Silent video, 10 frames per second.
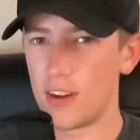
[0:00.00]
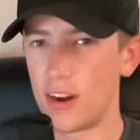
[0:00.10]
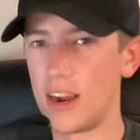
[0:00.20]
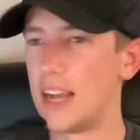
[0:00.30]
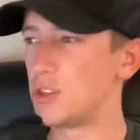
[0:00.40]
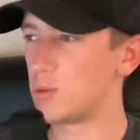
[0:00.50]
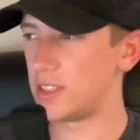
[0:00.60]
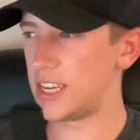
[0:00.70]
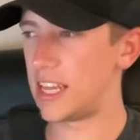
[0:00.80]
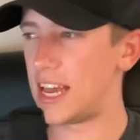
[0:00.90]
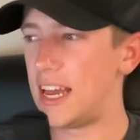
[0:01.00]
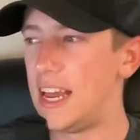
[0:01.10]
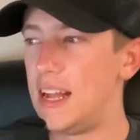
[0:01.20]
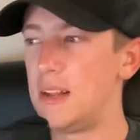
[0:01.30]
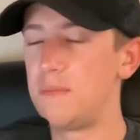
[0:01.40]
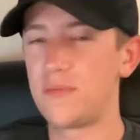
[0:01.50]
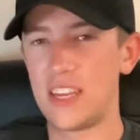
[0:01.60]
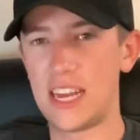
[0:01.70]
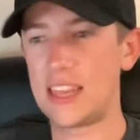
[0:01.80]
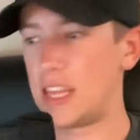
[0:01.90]
All right, I just want to say that. And
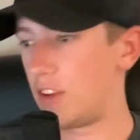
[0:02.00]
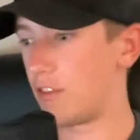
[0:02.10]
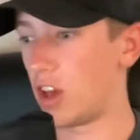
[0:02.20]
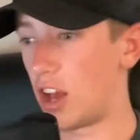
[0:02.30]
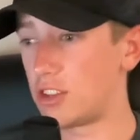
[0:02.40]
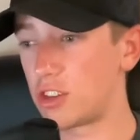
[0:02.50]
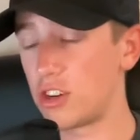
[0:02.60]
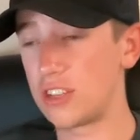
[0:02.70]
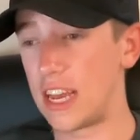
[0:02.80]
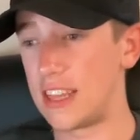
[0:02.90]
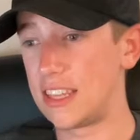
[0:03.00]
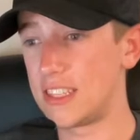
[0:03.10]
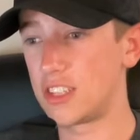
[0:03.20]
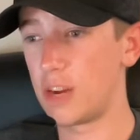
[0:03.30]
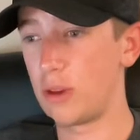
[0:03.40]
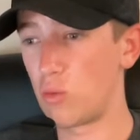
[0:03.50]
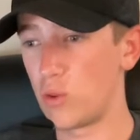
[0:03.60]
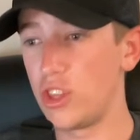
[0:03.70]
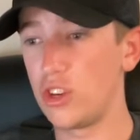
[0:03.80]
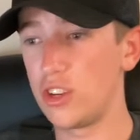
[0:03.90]
I think for the Huskers, I think this is going to be a
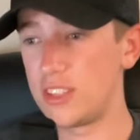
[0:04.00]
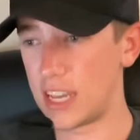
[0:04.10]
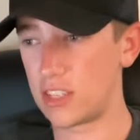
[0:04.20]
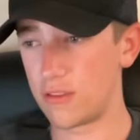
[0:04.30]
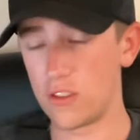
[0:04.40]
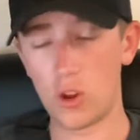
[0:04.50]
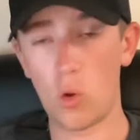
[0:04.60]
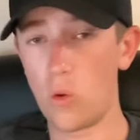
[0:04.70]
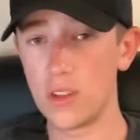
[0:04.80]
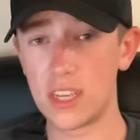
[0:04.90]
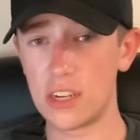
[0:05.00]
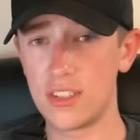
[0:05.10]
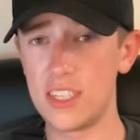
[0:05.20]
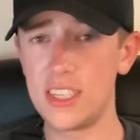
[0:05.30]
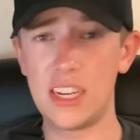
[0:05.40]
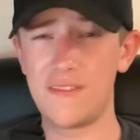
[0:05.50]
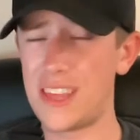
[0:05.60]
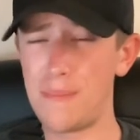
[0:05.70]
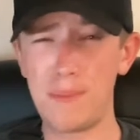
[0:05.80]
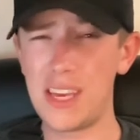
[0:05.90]
really good test for their whole entire season. If
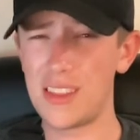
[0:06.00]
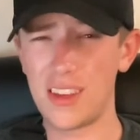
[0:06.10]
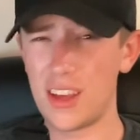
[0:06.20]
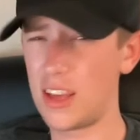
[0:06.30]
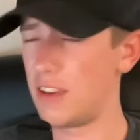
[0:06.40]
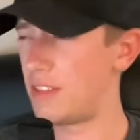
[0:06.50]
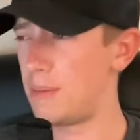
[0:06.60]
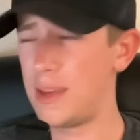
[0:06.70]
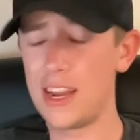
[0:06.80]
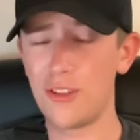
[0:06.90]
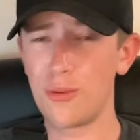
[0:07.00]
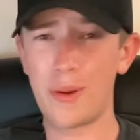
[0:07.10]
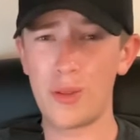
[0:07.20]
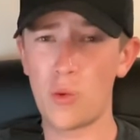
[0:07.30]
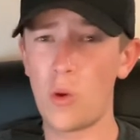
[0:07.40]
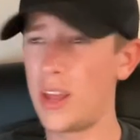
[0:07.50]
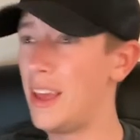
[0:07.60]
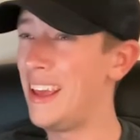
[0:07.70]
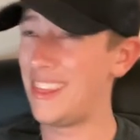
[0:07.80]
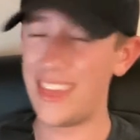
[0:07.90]
they beat Illinois by 20,
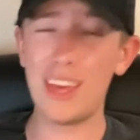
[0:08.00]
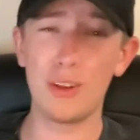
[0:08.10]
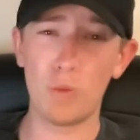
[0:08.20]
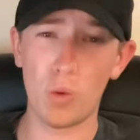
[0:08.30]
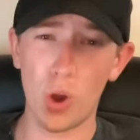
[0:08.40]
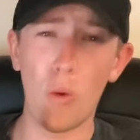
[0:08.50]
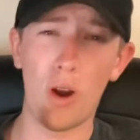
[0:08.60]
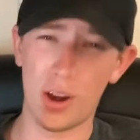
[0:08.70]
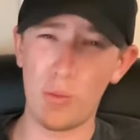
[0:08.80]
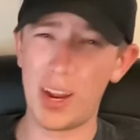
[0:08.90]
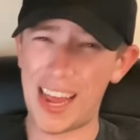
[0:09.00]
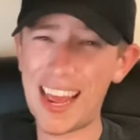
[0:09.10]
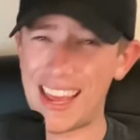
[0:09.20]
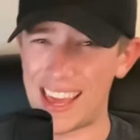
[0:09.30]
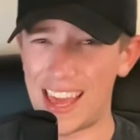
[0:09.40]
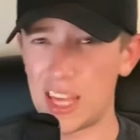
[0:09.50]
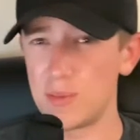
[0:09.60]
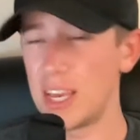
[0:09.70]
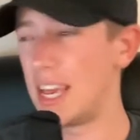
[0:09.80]
they could go on and win 8 games.